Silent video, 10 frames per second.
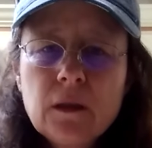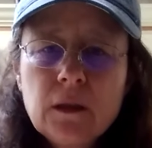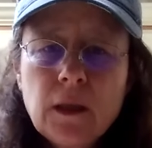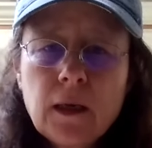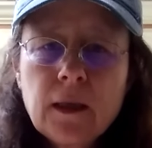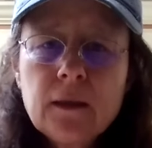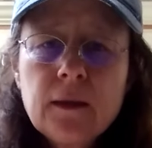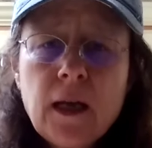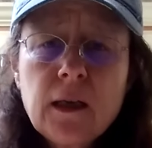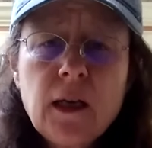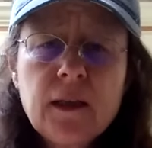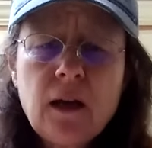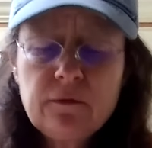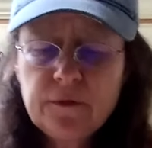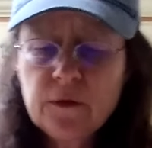You got to get that cut
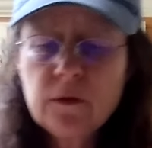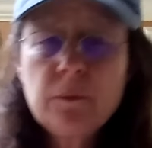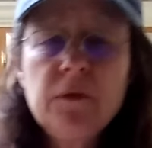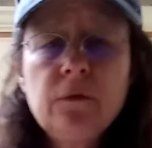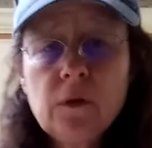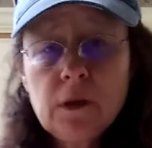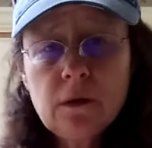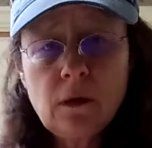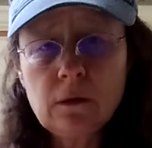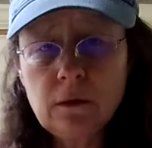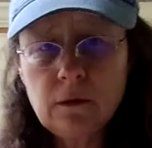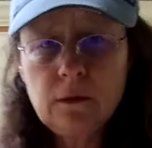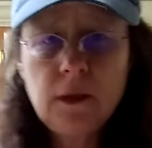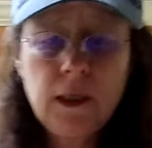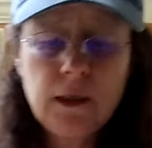out first before you start
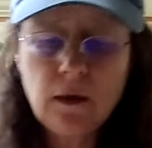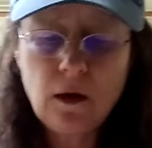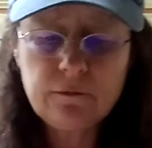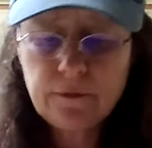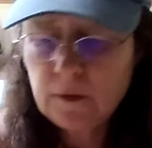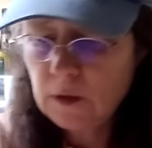taking off